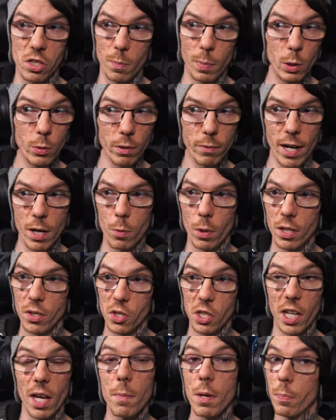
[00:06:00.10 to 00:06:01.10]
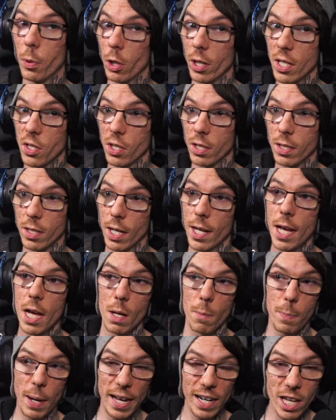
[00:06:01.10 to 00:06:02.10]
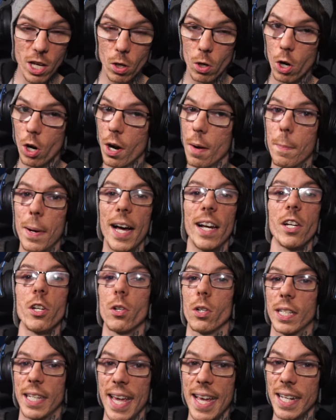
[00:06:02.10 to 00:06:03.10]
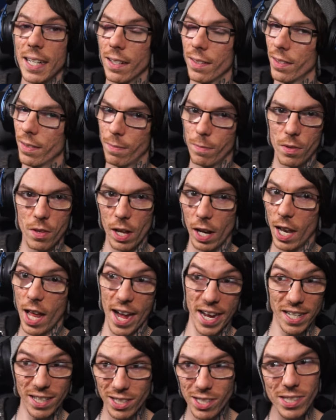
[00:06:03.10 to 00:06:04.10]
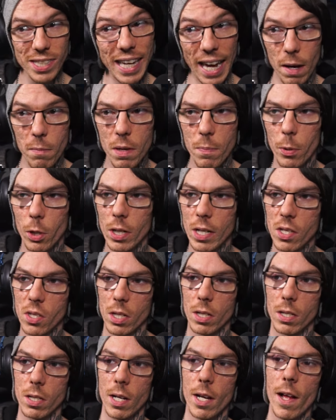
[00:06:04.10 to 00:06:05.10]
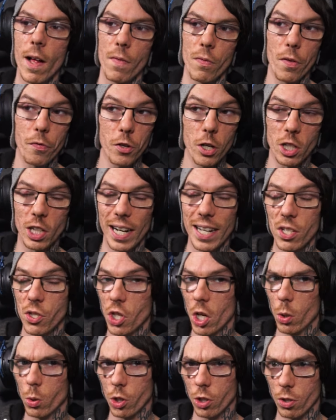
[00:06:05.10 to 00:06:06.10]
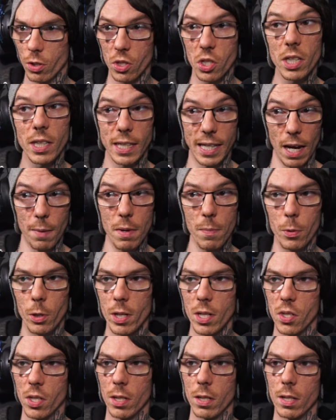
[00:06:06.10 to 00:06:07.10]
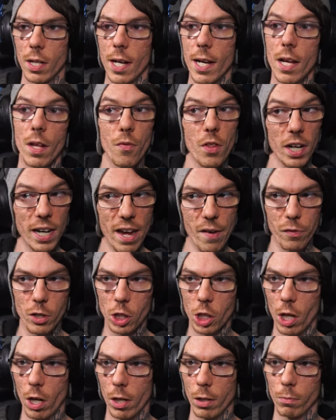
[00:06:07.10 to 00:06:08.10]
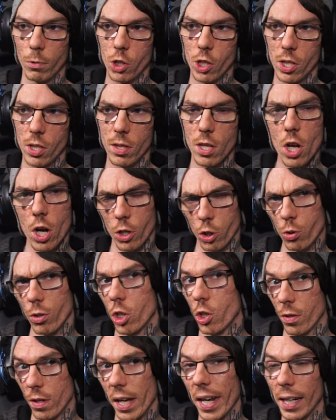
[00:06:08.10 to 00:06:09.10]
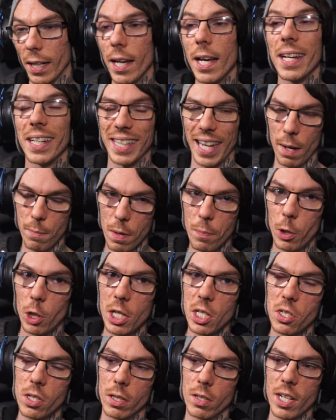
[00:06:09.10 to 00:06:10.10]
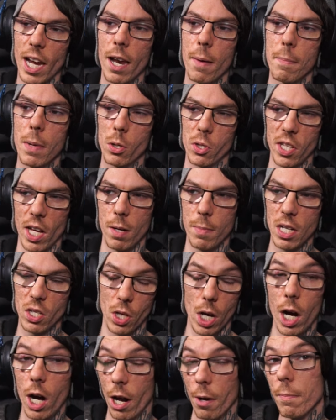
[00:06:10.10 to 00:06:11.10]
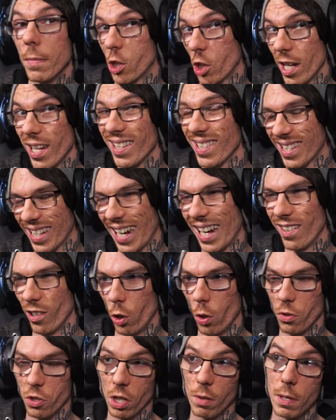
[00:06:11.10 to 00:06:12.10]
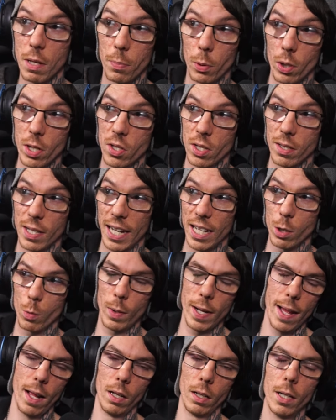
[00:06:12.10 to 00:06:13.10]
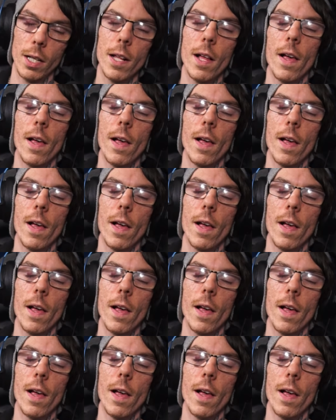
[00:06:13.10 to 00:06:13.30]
the blue and red ones, can be poisoned. Balior and Balior King and the likes can be poisoned. The third-class soldiers can be poisoned. The Levrikon, which is the ostrich thing, can be poisoned. And most enemies that aren't machines can also be poisoned as well.